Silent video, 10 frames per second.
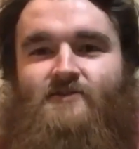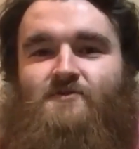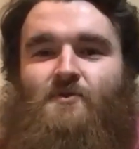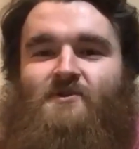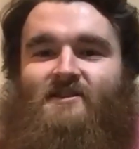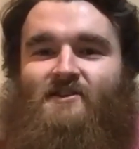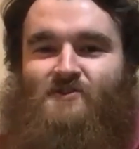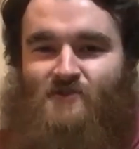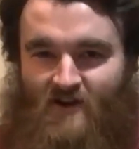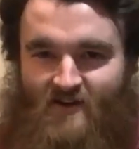drones and your
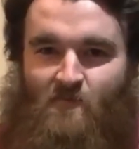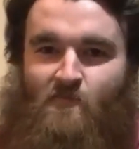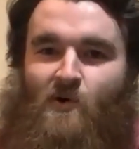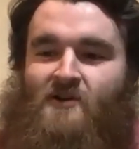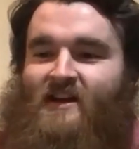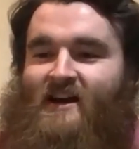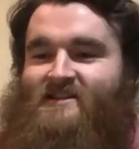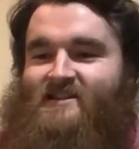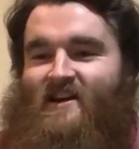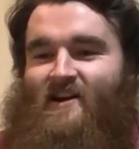sort of podcast
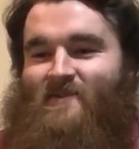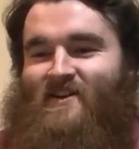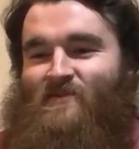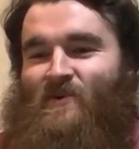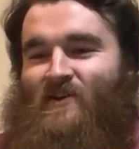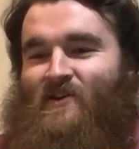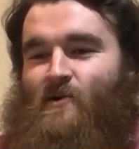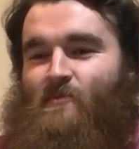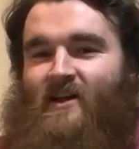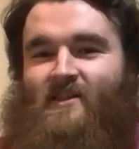set up there and
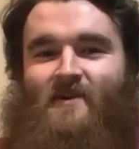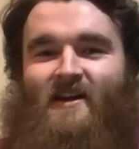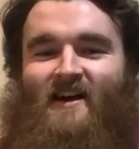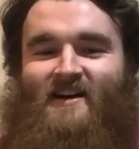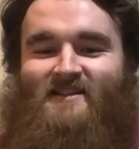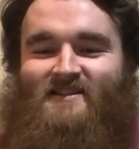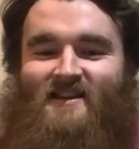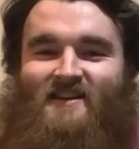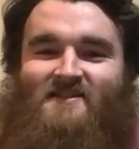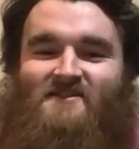whatnot. But at the minute, as I
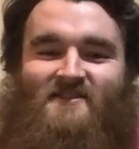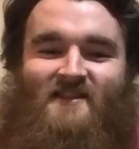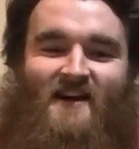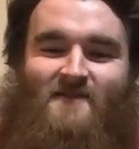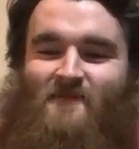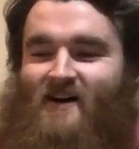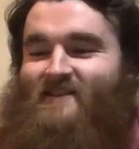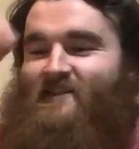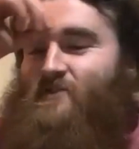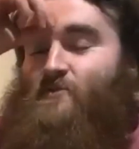said, it's just the iPad
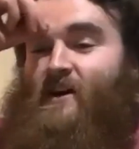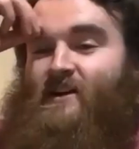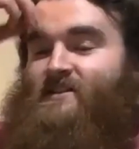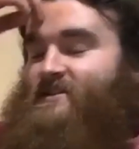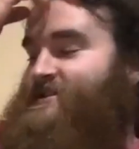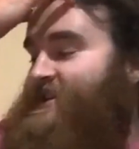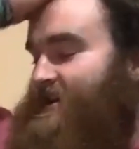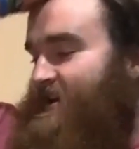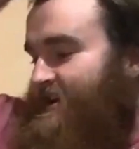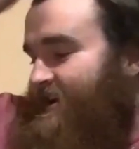and a few magazines.
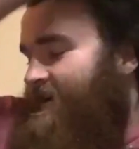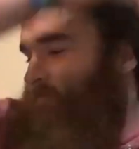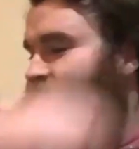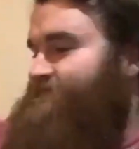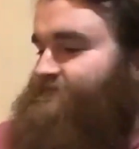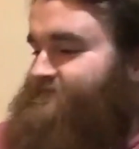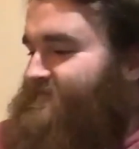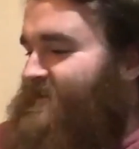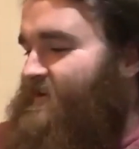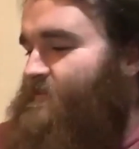
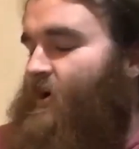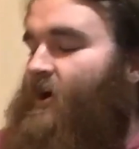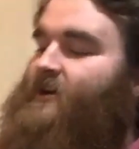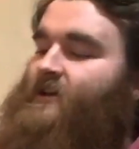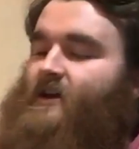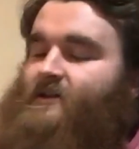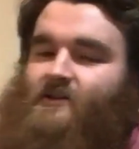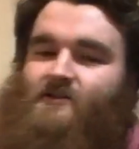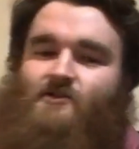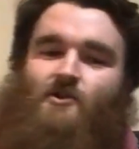But it
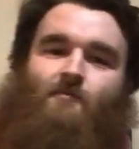does the job